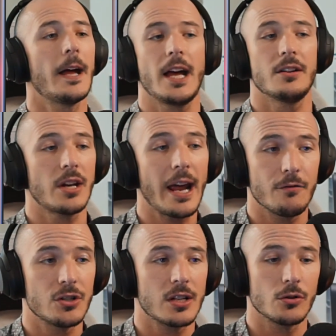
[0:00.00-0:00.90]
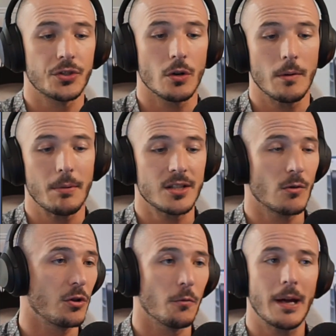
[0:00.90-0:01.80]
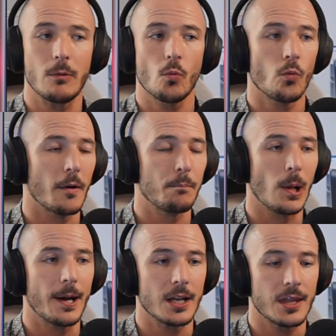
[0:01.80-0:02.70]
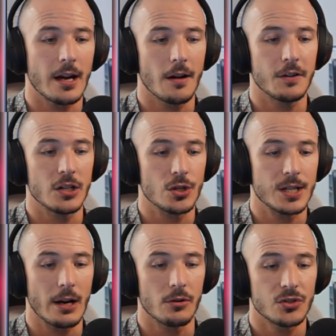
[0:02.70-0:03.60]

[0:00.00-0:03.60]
and every single turn we basic with Old Ben, we're applying that evasion down.